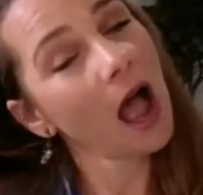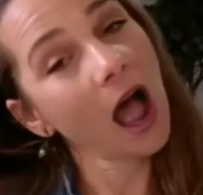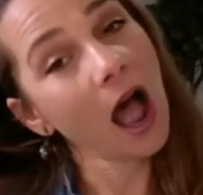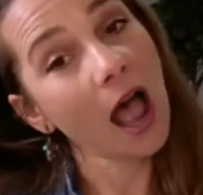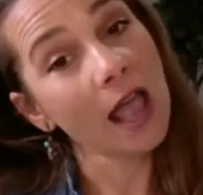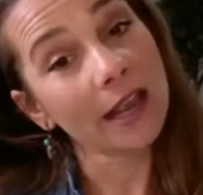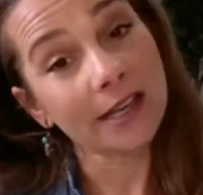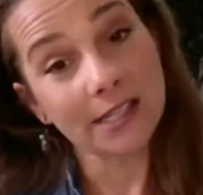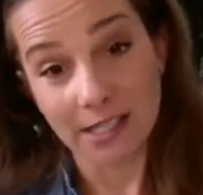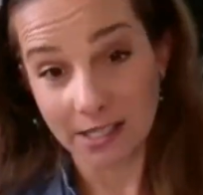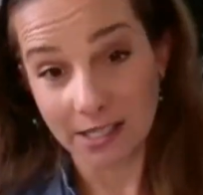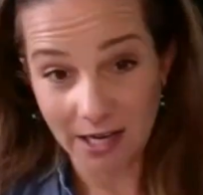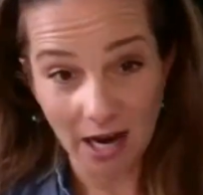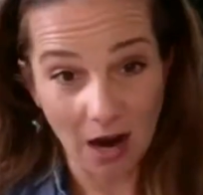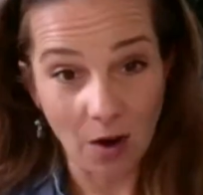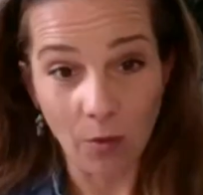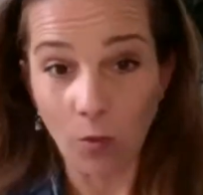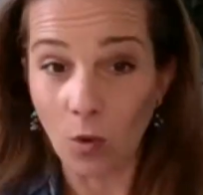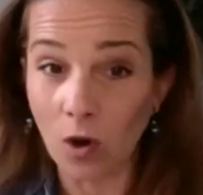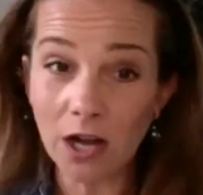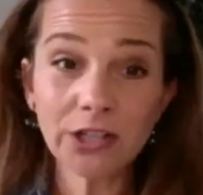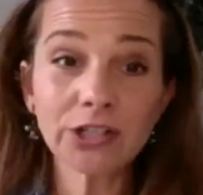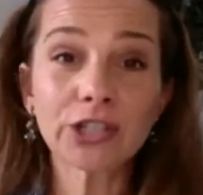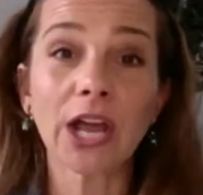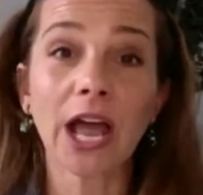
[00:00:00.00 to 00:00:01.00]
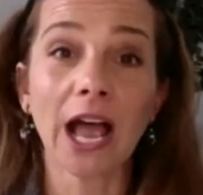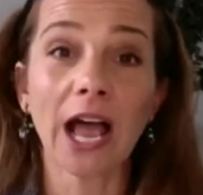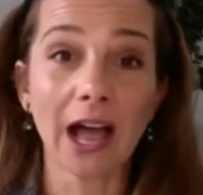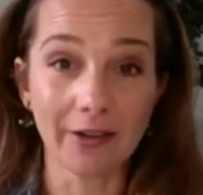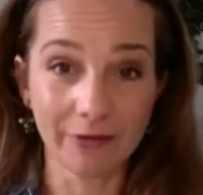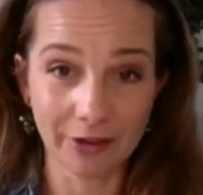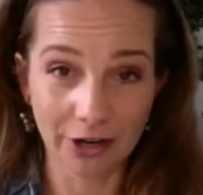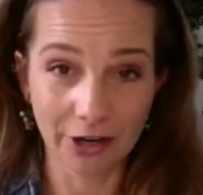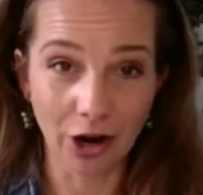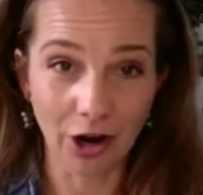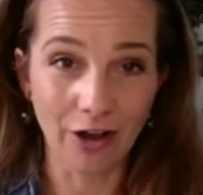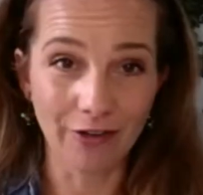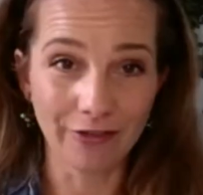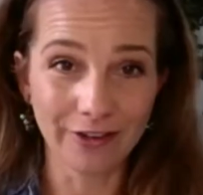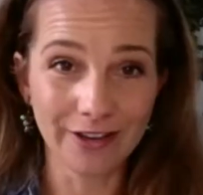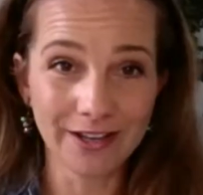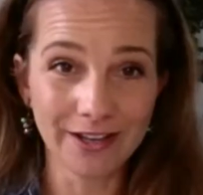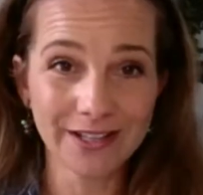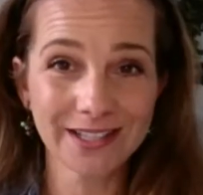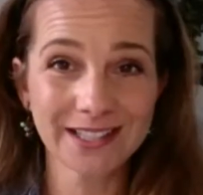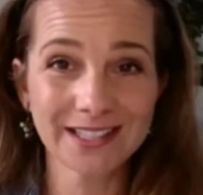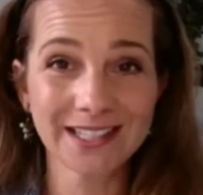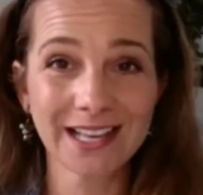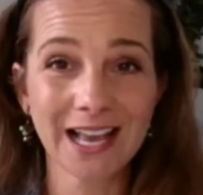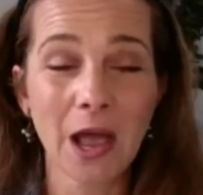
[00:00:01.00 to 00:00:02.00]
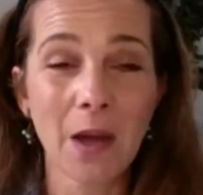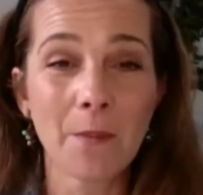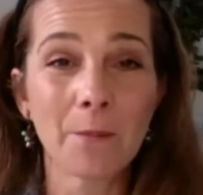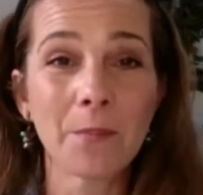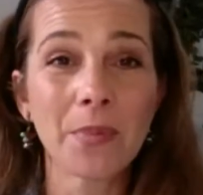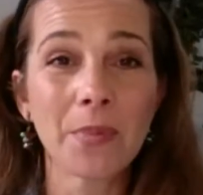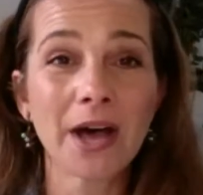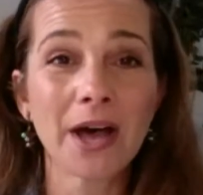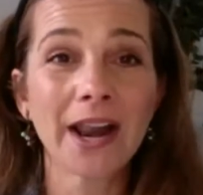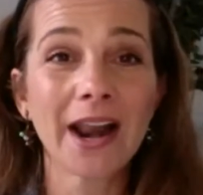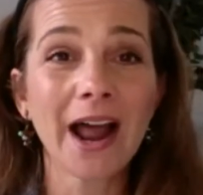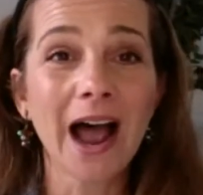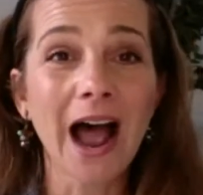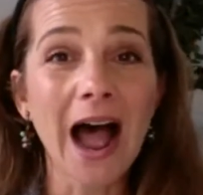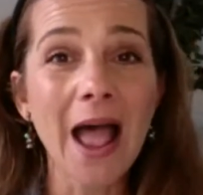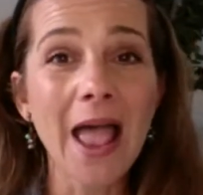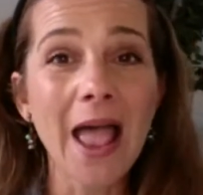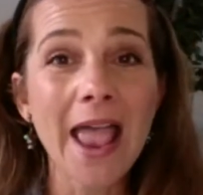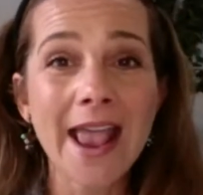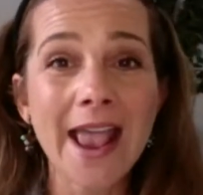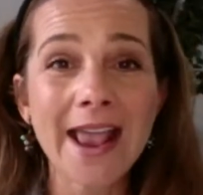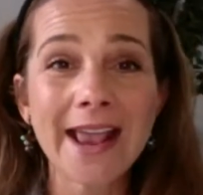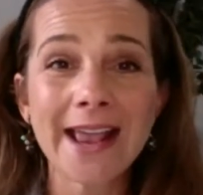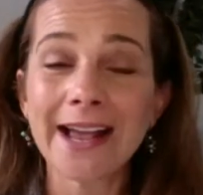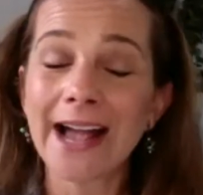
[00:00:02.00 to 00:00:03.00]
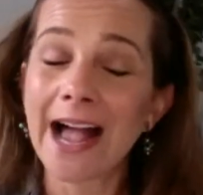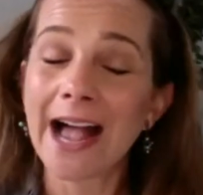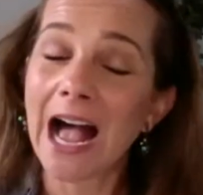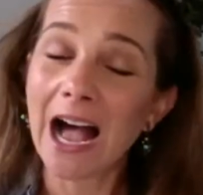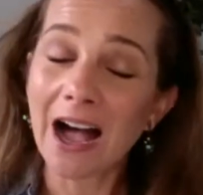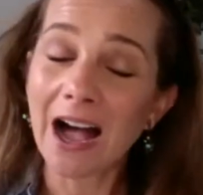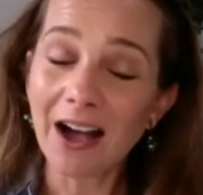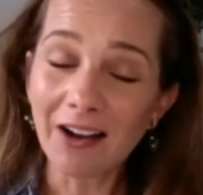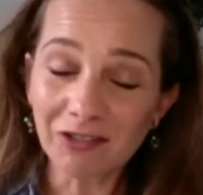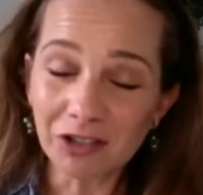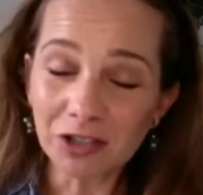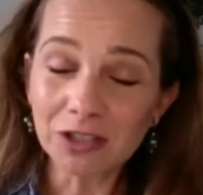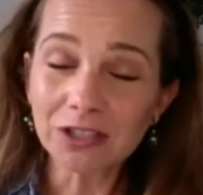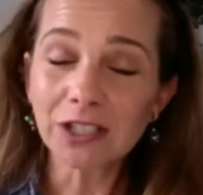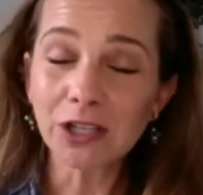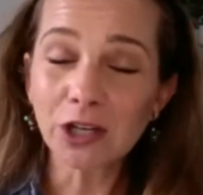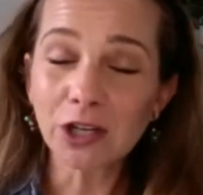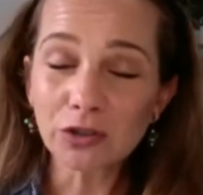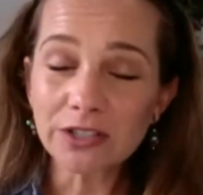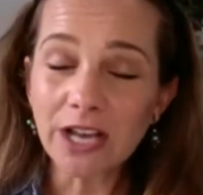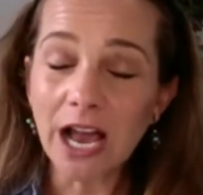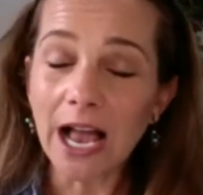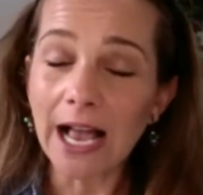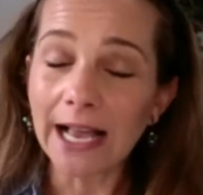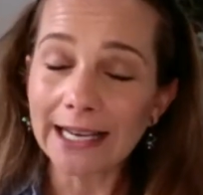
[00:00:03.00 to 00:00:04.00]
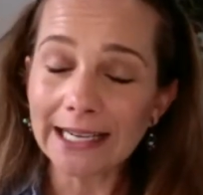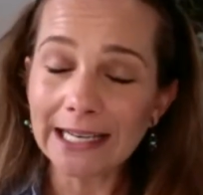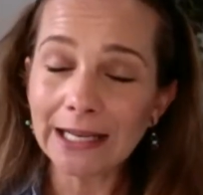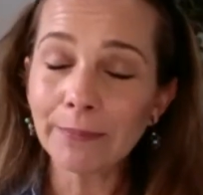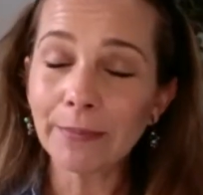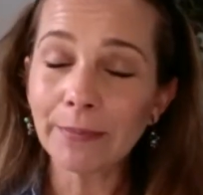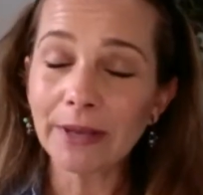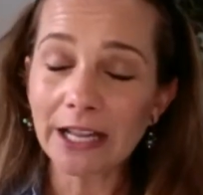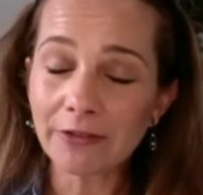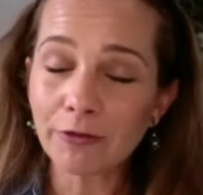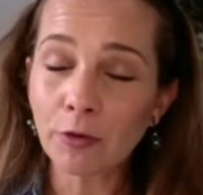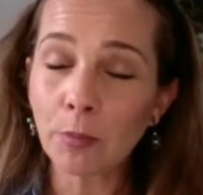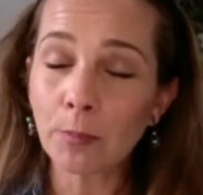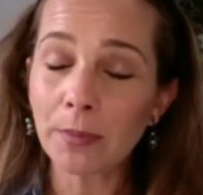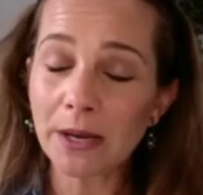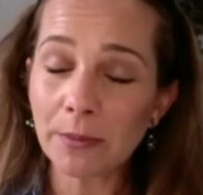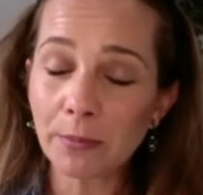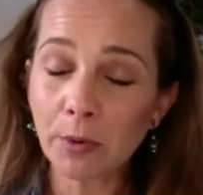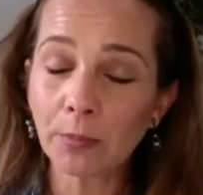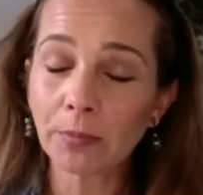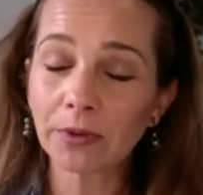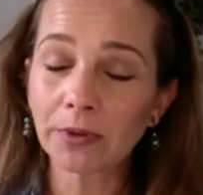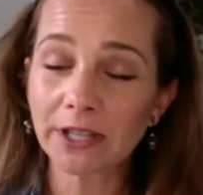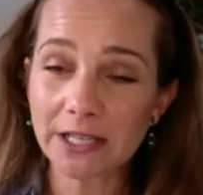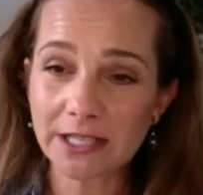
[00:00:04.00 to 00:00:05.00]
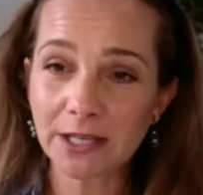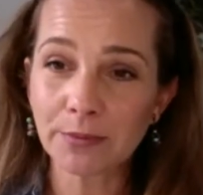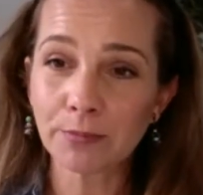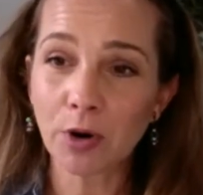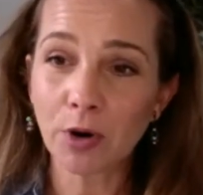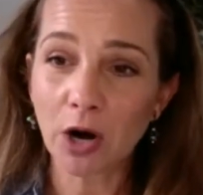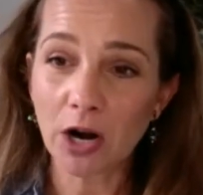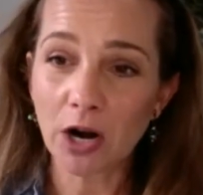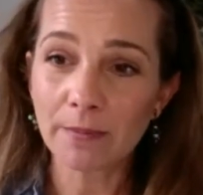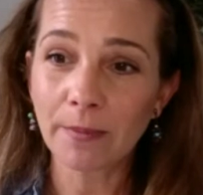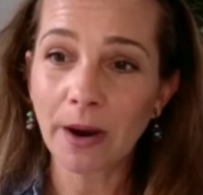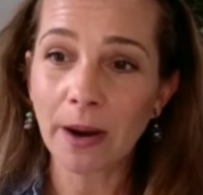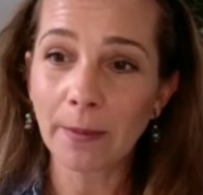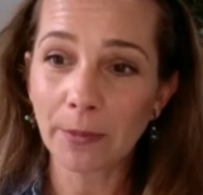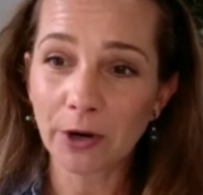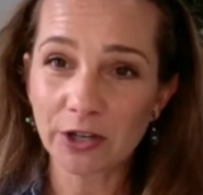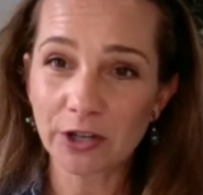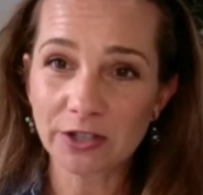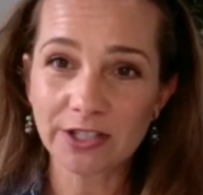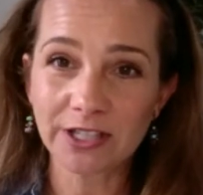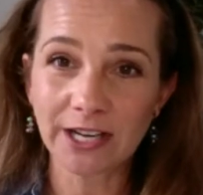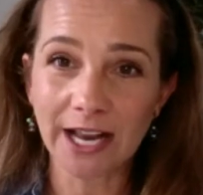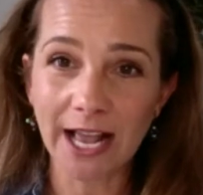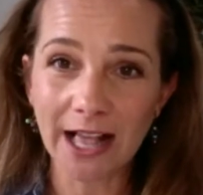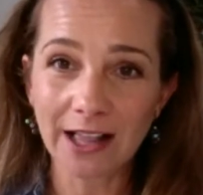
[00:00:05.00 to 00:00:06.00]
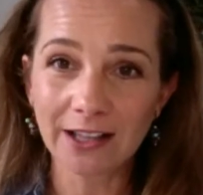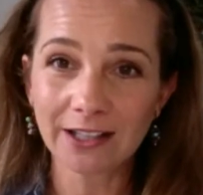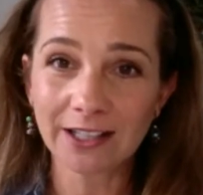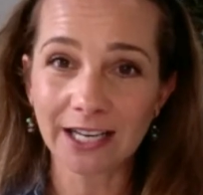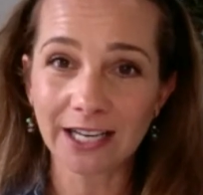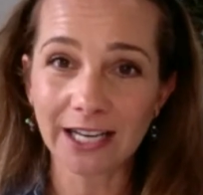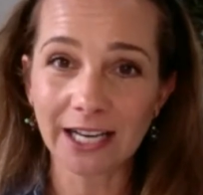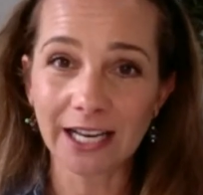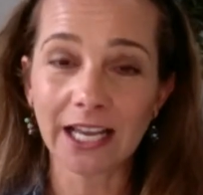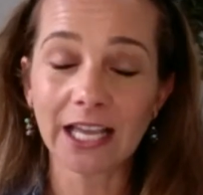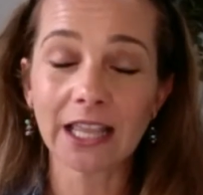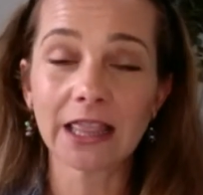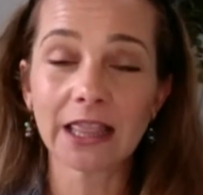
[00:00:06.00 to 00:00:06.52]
I did not want to have an office, but I have a little tiny bit of a people pleasing part of my personality.